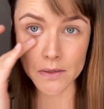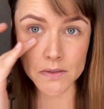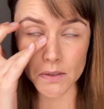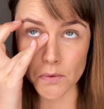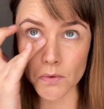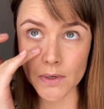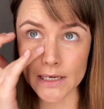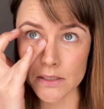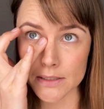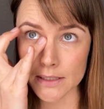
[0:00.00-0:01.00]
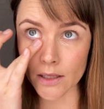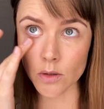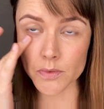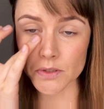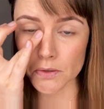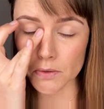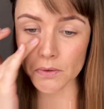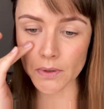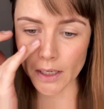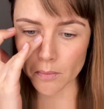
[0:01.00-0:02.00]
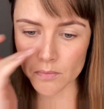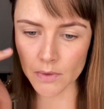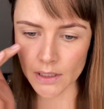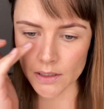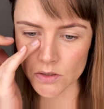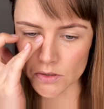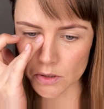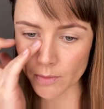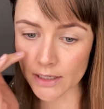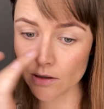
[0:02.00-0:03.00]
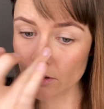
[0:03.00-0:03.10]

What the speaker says: So it really just helps to just to make you